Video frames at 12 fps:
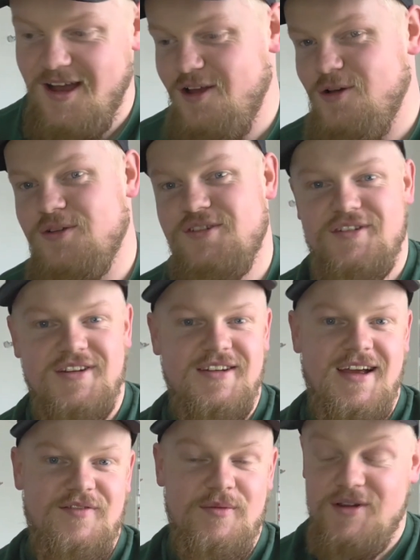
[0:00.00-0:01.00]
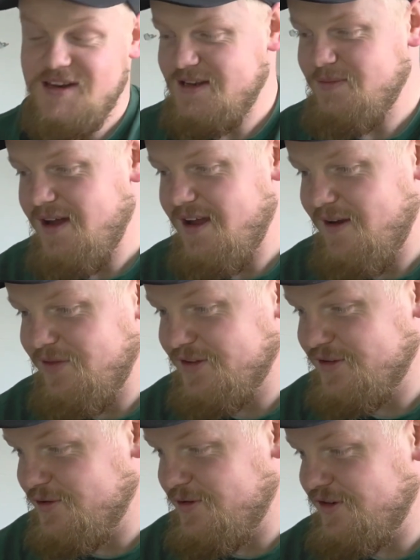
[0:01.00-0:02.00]
I also didn't have the money to buy half the
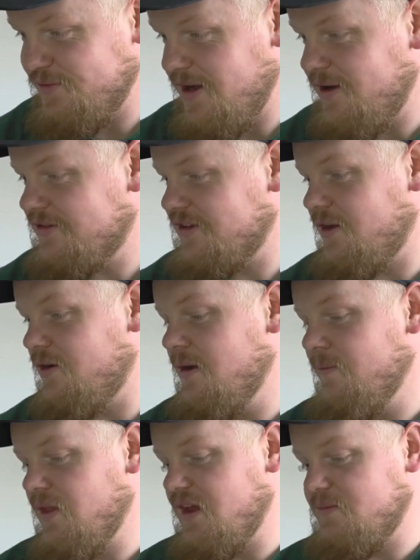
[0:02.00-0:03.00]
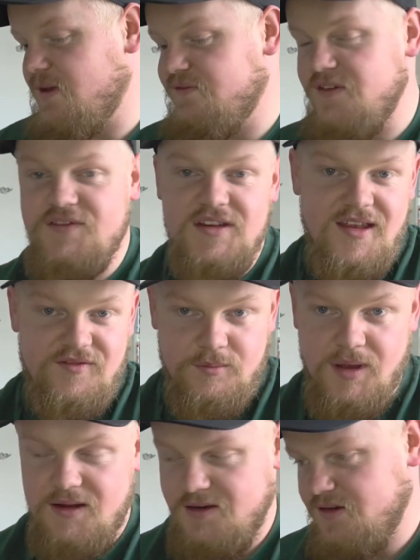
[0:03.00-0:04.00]
store as well, so I spent
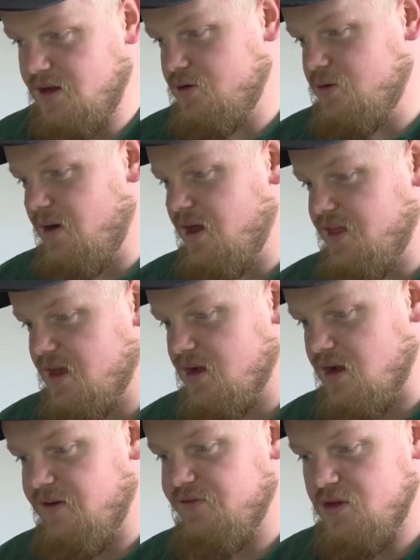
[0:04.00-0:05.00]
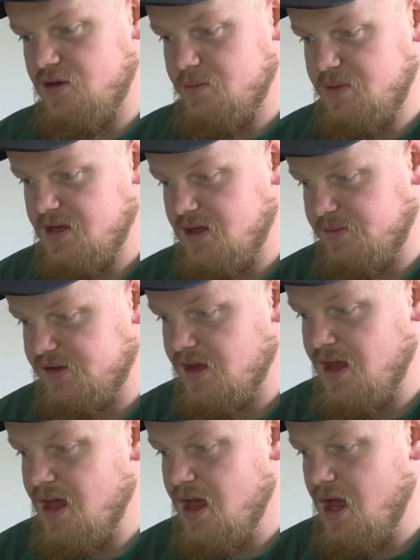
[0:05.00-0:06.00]
£57 in total, but I think I got a few good pickups.
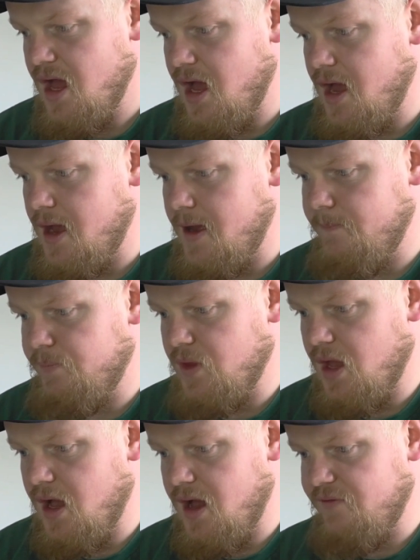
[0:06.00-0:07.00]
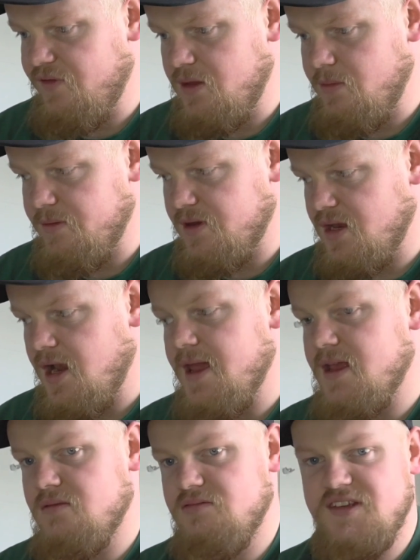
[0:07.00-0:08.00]
Half of them I'm going to
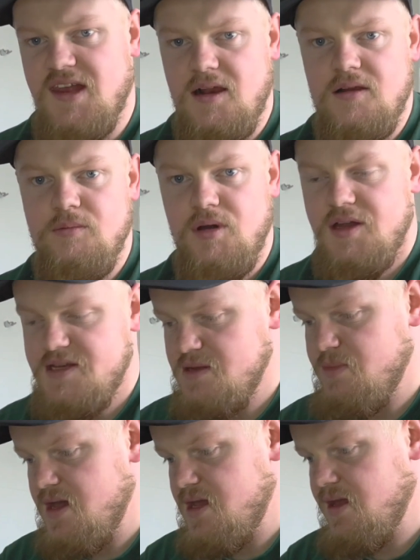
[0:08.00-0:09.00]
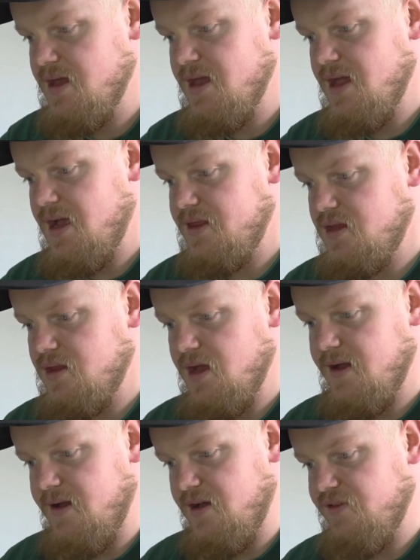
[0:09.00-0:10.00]
like sell and put on eBay, and the other
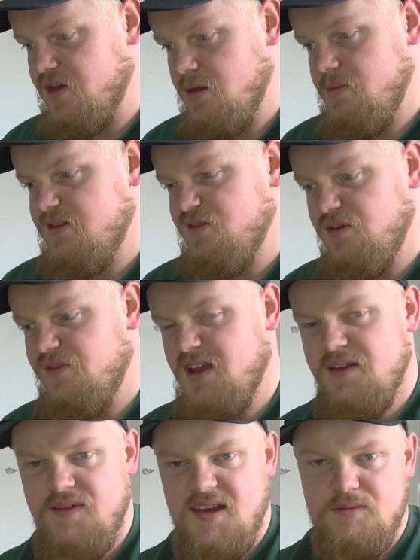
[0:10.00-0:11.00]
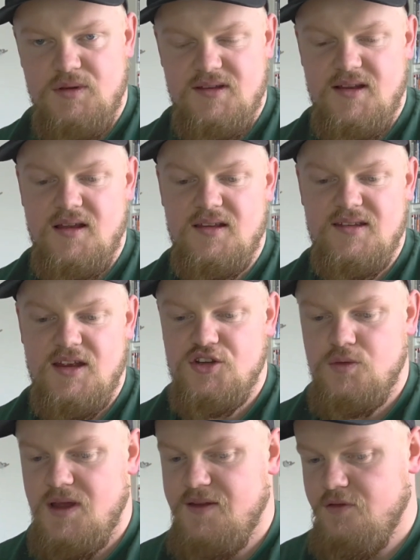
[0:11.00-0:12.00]
half are going to be sort of like investments, like I
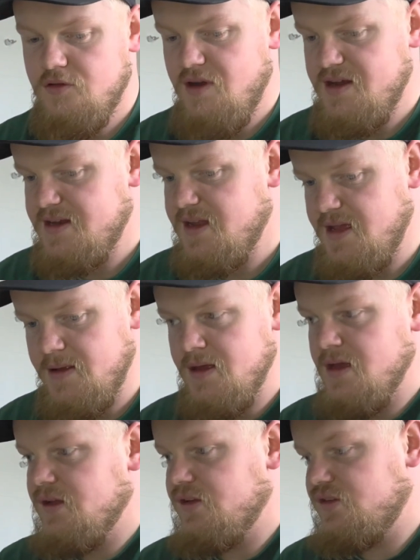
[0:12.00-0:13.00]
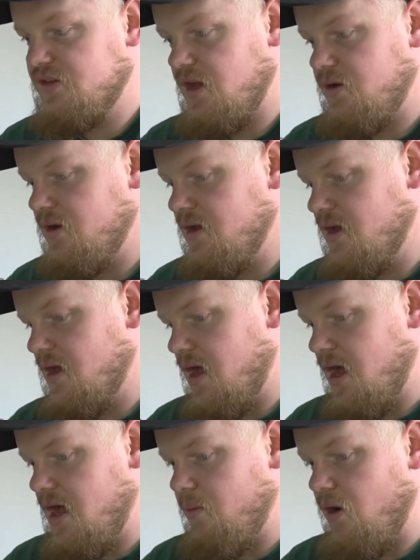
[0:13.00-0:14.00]
stash away for a rainy day. So
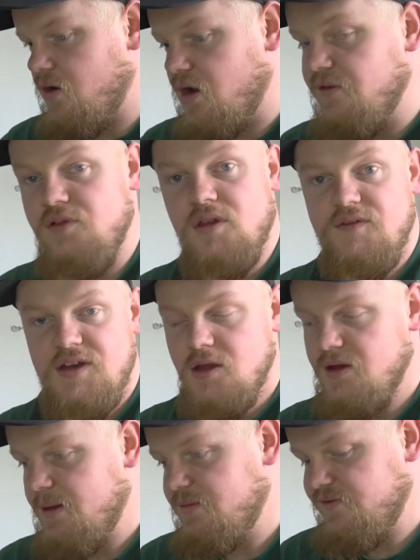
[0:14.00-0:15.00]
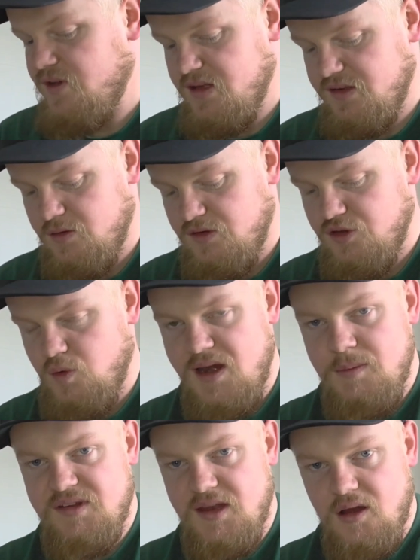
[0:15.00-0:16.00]
I'll go through the video games first. So it's
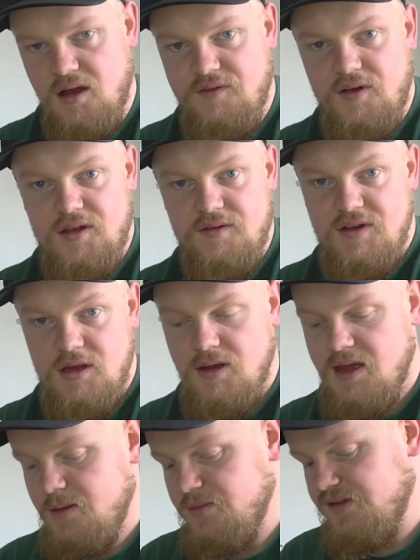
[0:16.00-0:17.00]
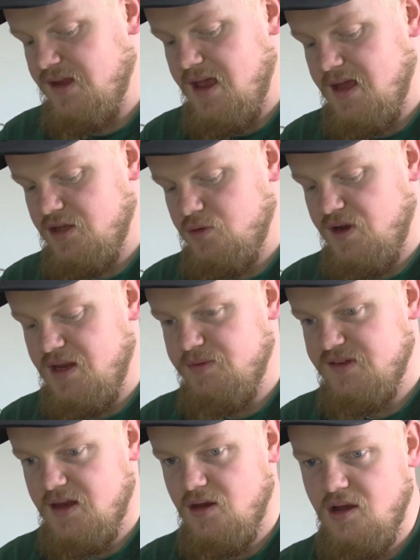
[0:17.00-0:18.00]
20% off on the video games and
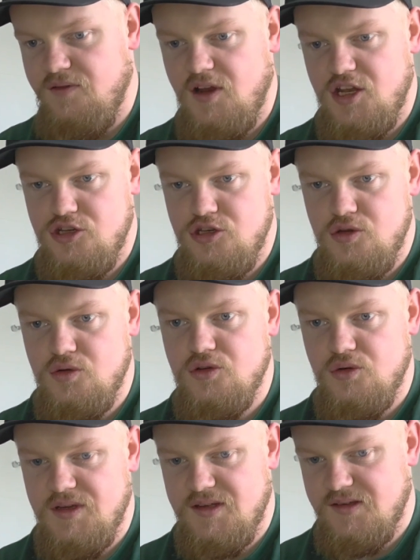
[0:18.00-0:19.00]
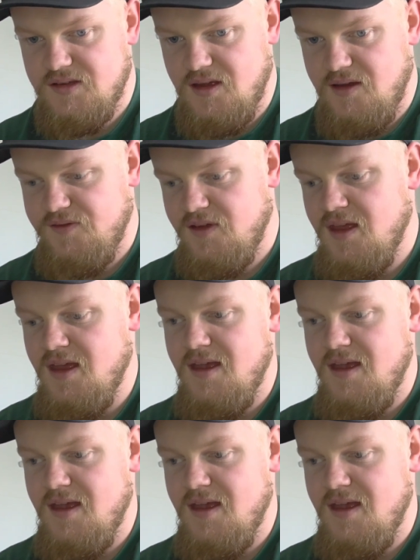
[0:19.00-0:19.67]
20% off like new toys and stuff.